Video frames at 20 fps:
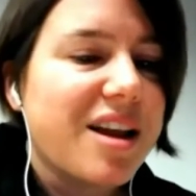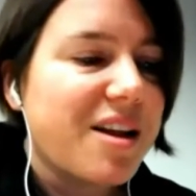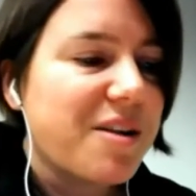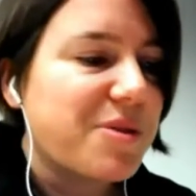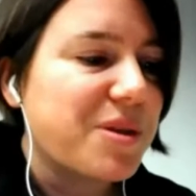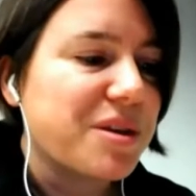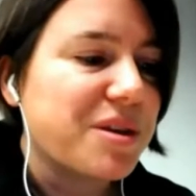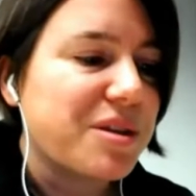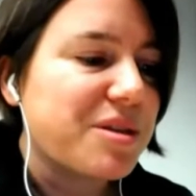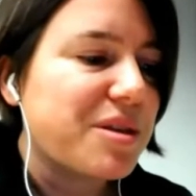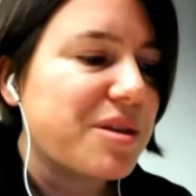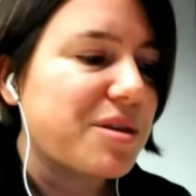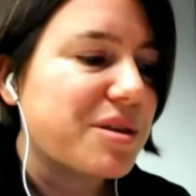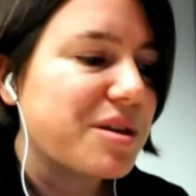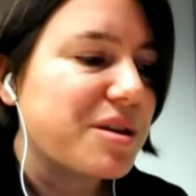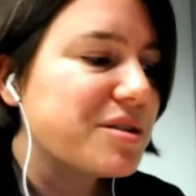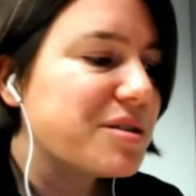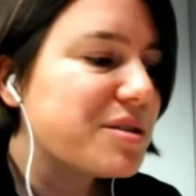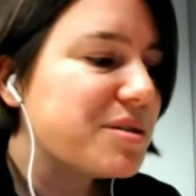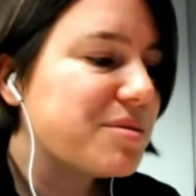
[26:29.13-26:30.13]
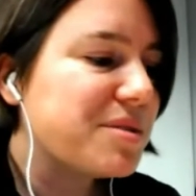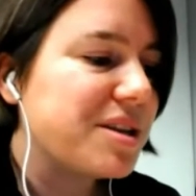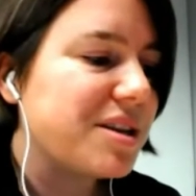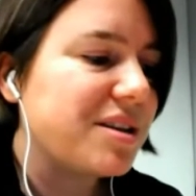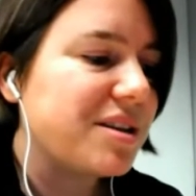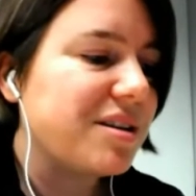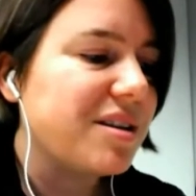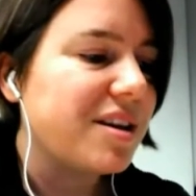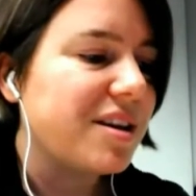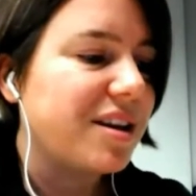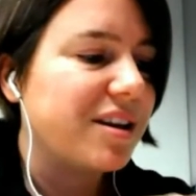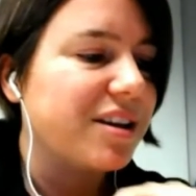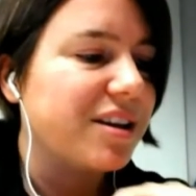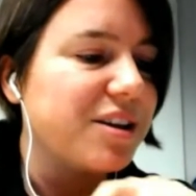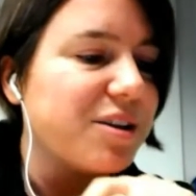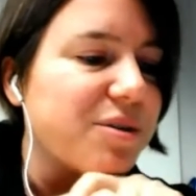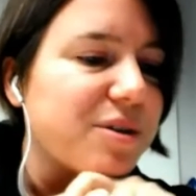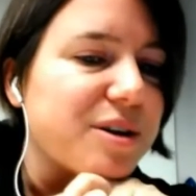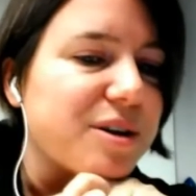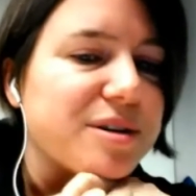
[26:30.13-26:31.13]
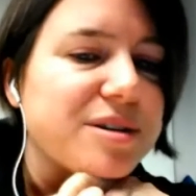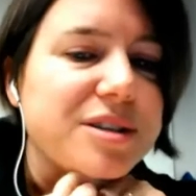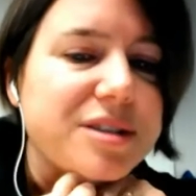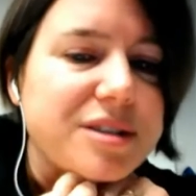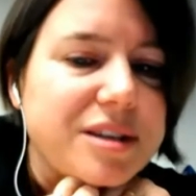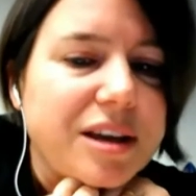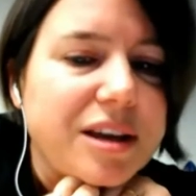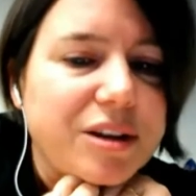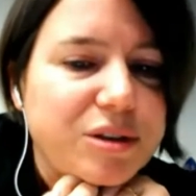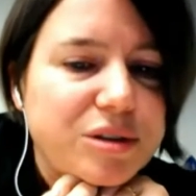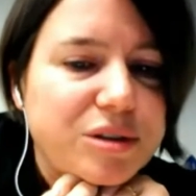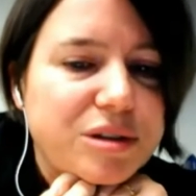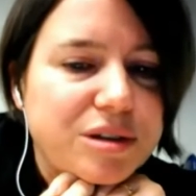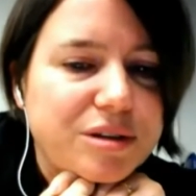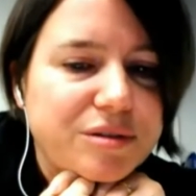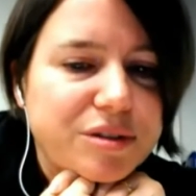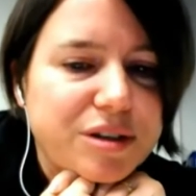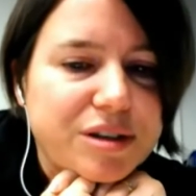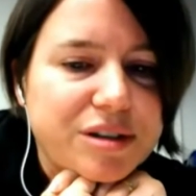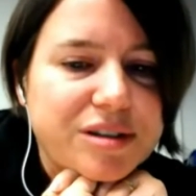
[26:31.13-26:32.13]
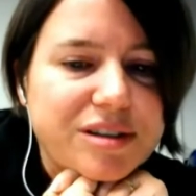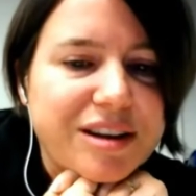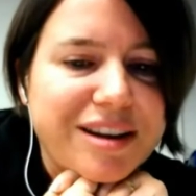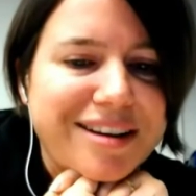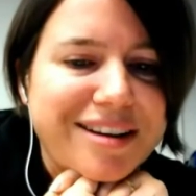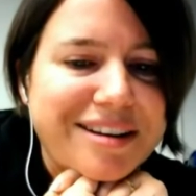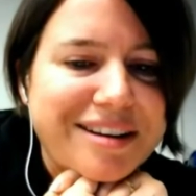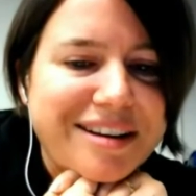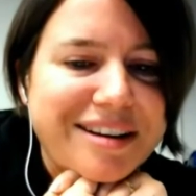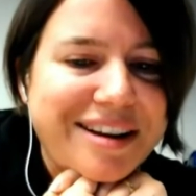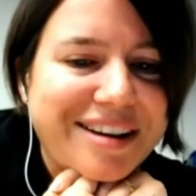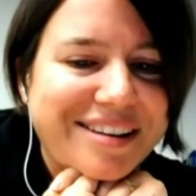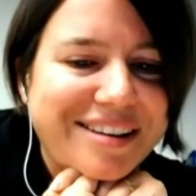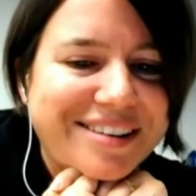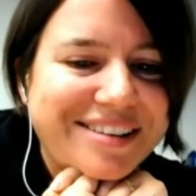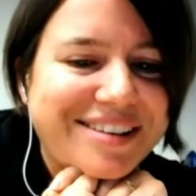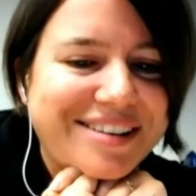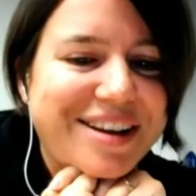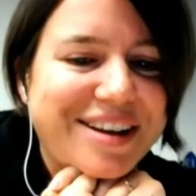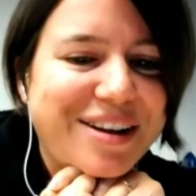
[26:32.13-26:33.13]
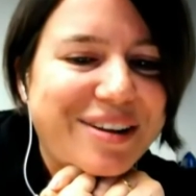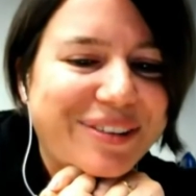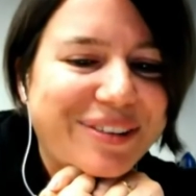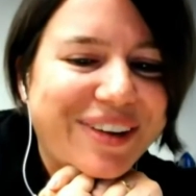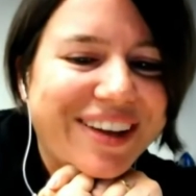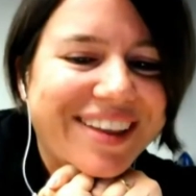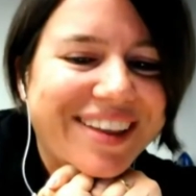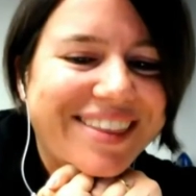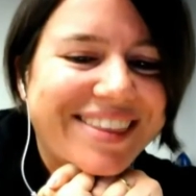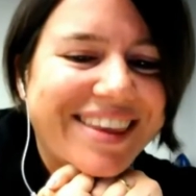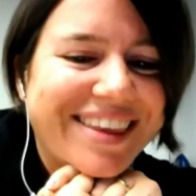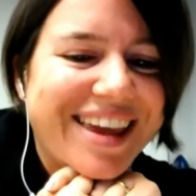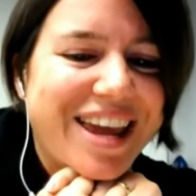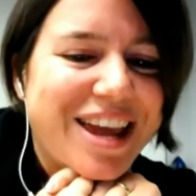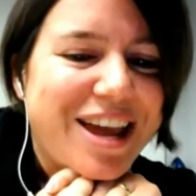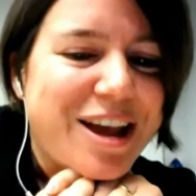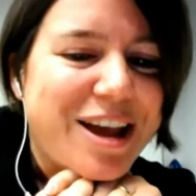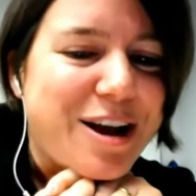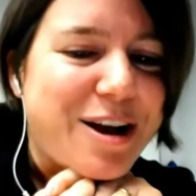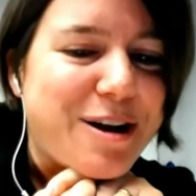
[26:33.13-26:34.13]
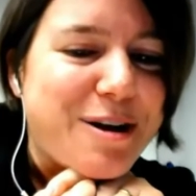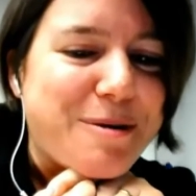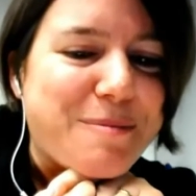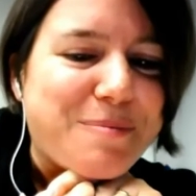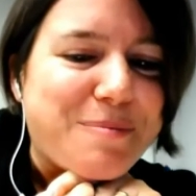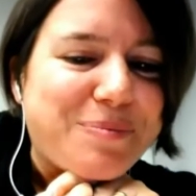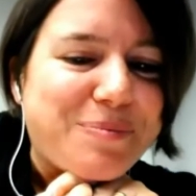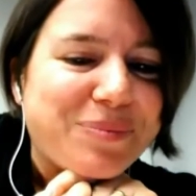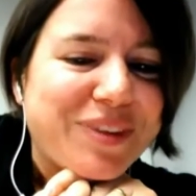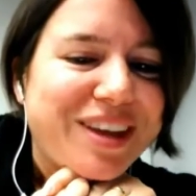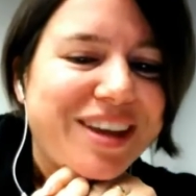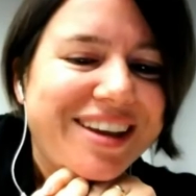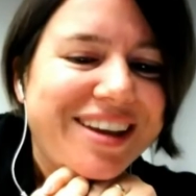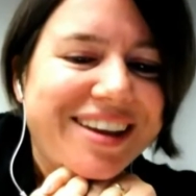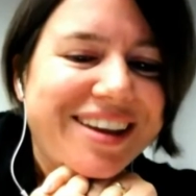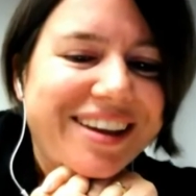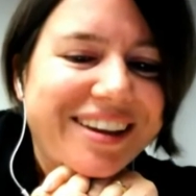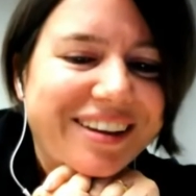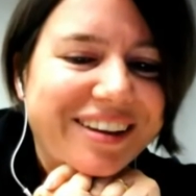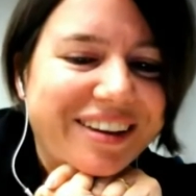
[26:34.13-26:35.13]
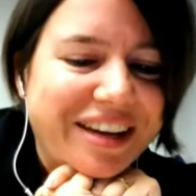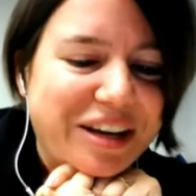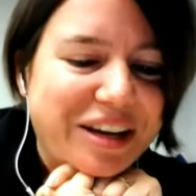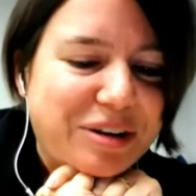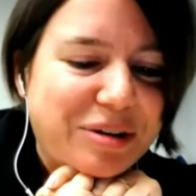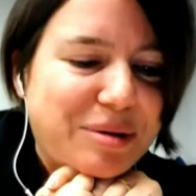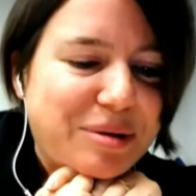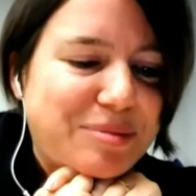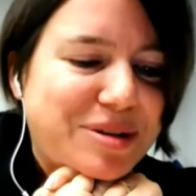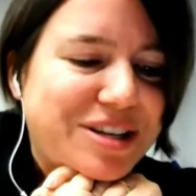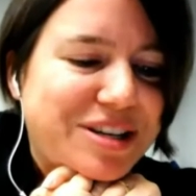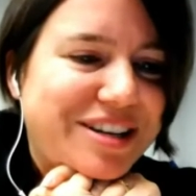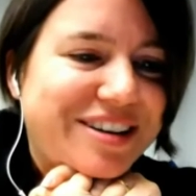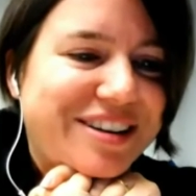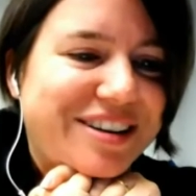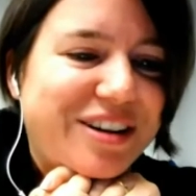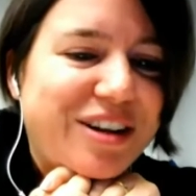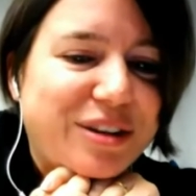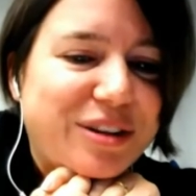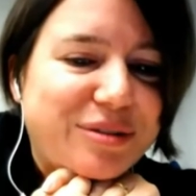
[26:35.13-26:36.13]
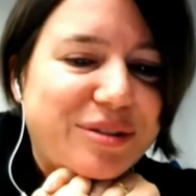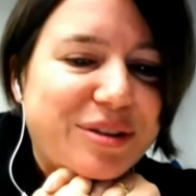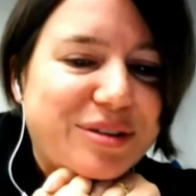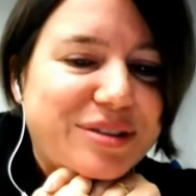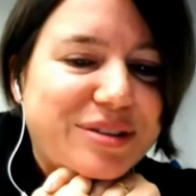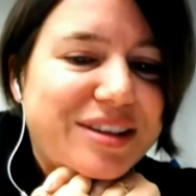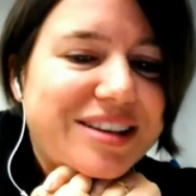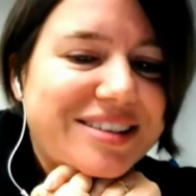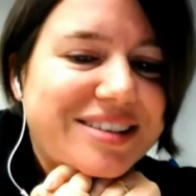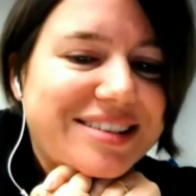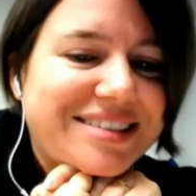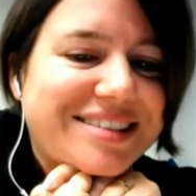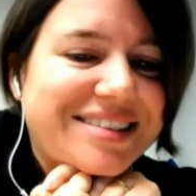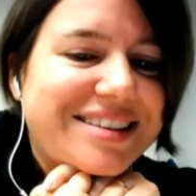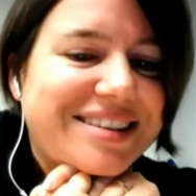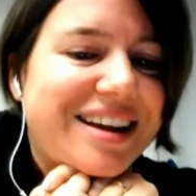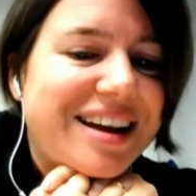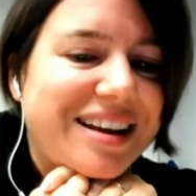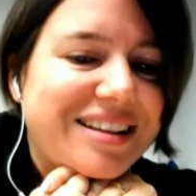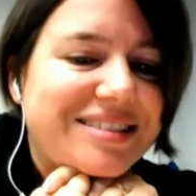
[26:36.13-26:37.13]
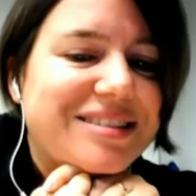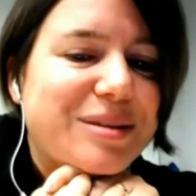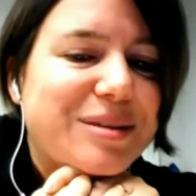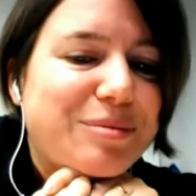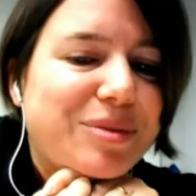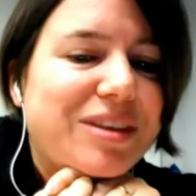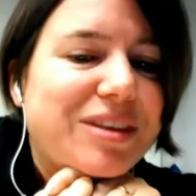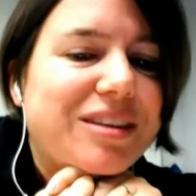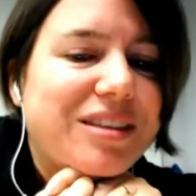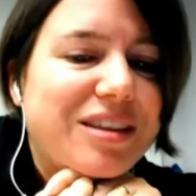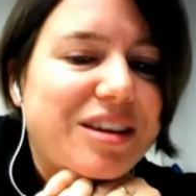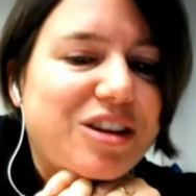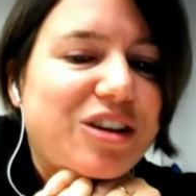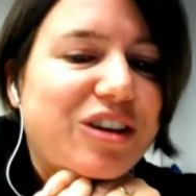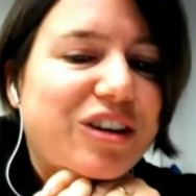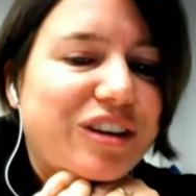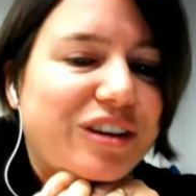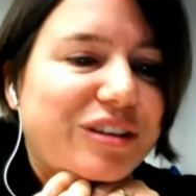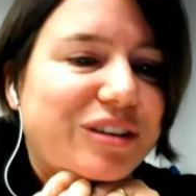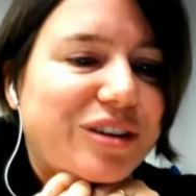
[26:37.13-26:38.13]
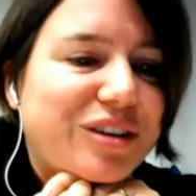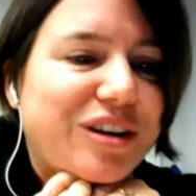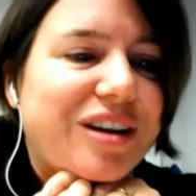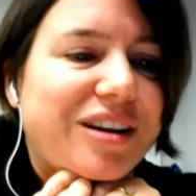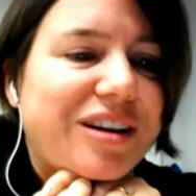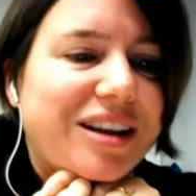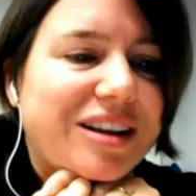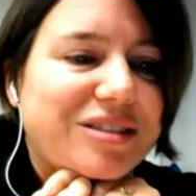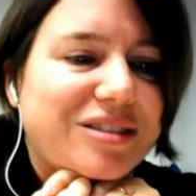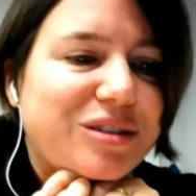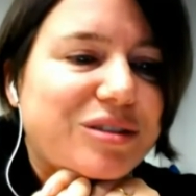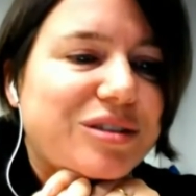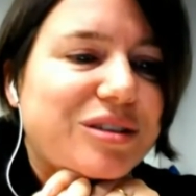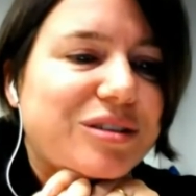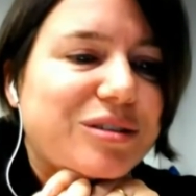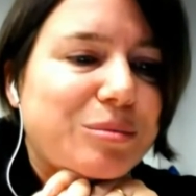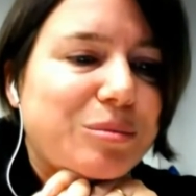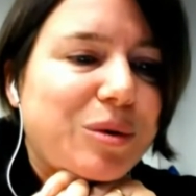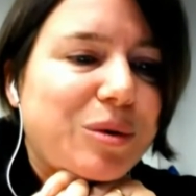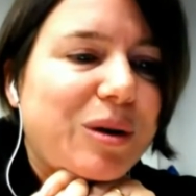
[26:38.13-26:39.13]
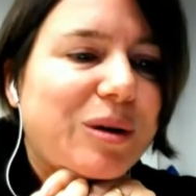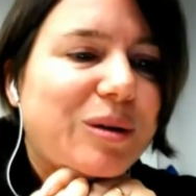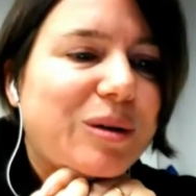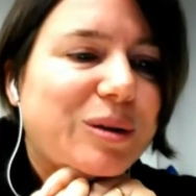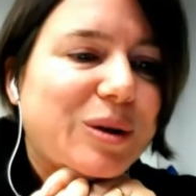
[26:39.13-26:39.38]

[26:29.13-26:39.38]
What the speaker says: the things you need in order to scale servers and deal with encryption and all of those things, it's not something that you're going to learn on exorcism. You're going